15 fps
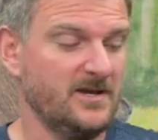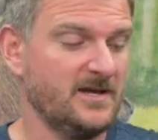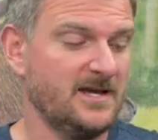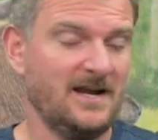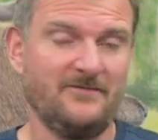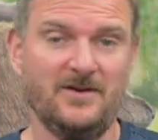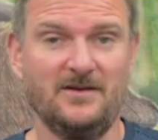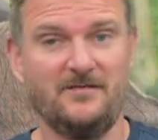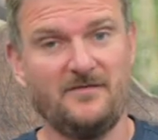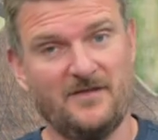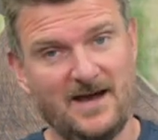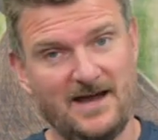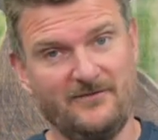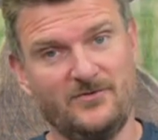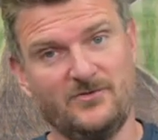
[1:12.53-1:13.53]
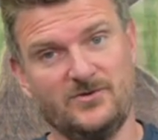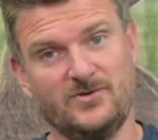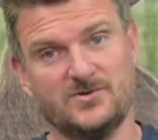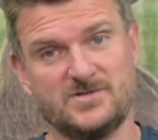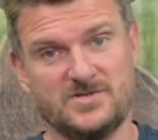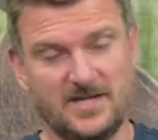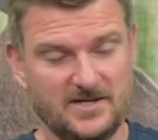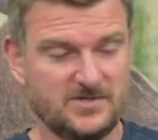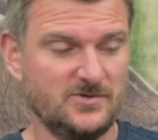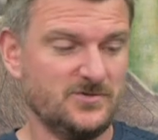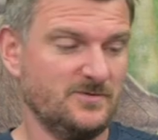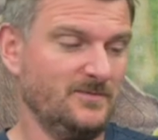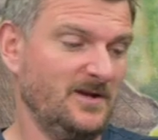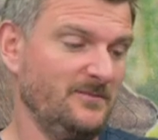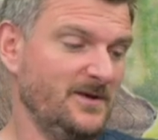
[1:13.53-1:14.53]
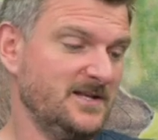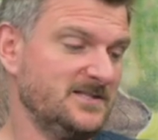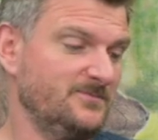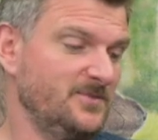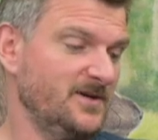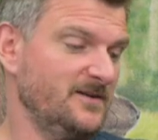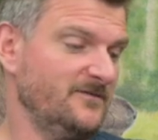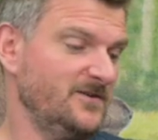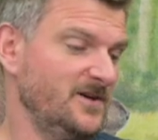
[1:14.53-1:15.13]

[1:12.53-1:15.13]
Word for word: you can have it in 500 or 600mm